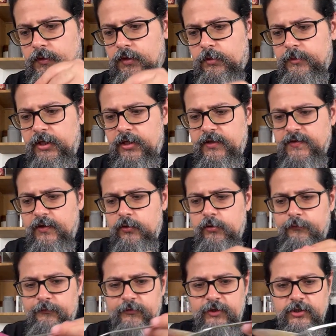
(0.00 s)
I mean, I guess I
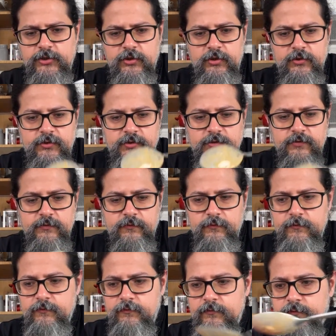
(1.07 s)
gotta finish this.
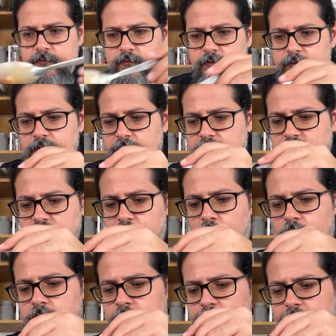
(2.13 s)
There's
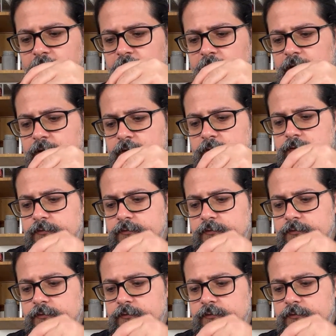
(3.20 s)
cauliflower here.